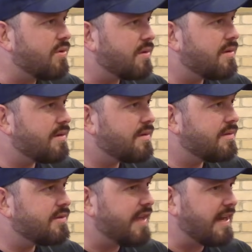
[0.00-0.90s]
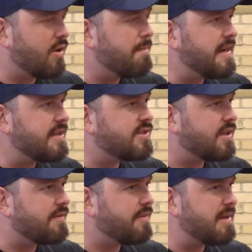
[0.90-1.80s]
to then go and
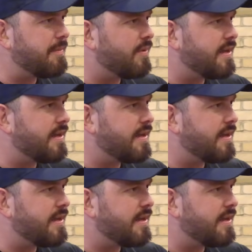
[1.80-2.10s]
minister for people that are